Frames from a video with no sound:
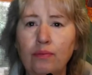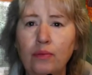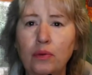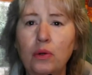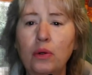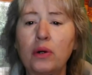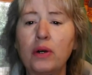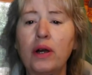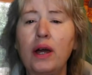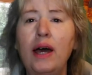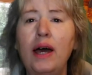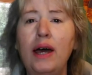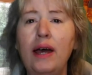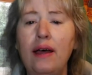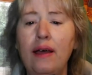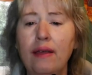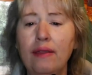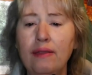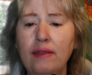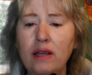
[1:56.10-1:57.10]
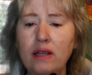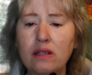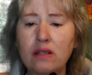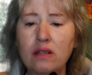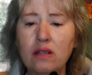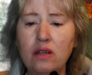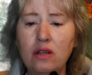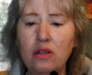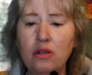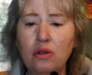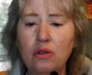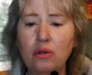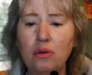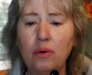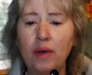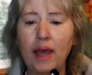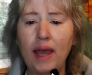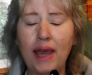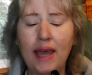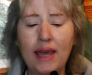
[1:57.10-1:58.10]
for uh, these
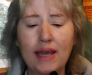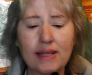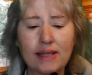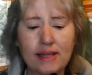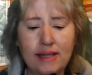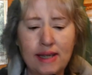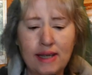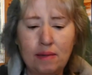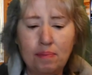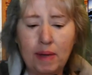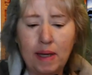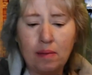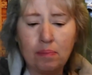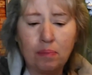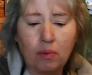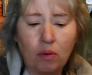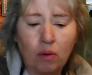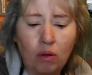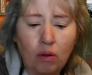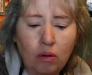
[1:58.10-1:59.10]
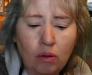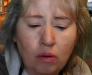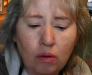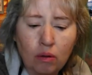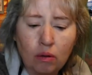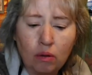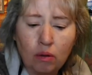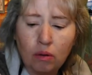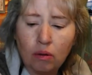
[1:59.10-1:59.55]
new ASD people